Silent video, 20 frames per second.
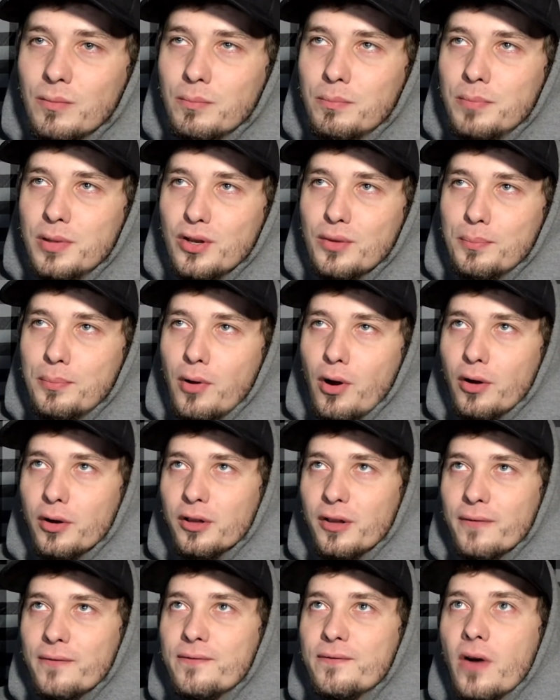Be a part of
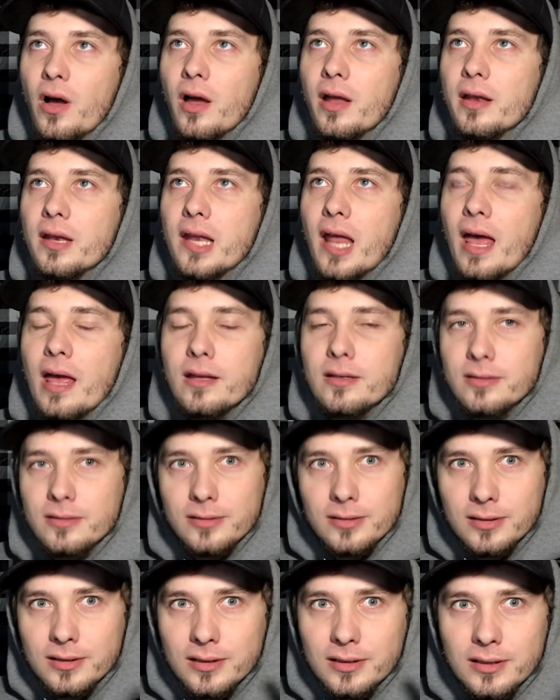the fun.
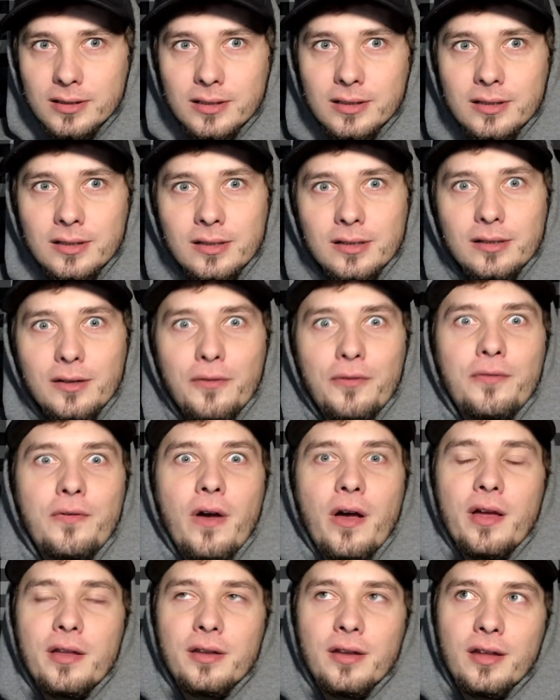The
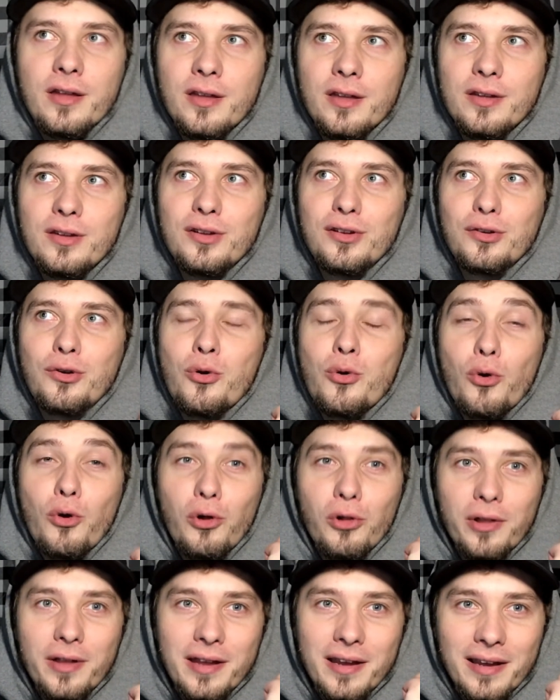fun
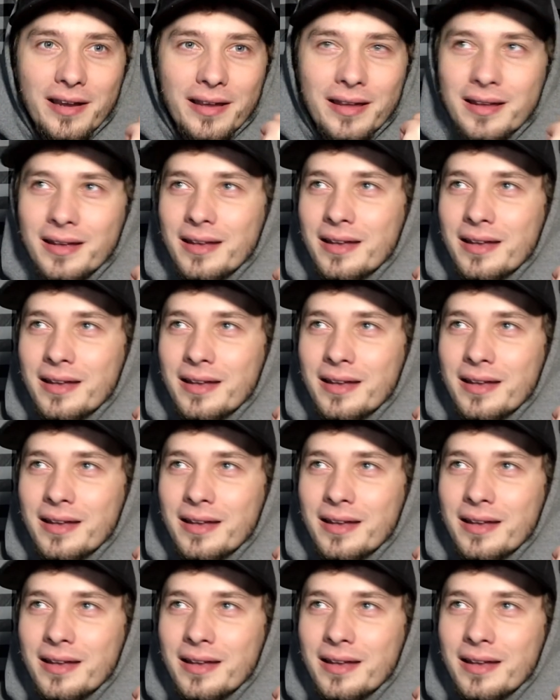scrolling.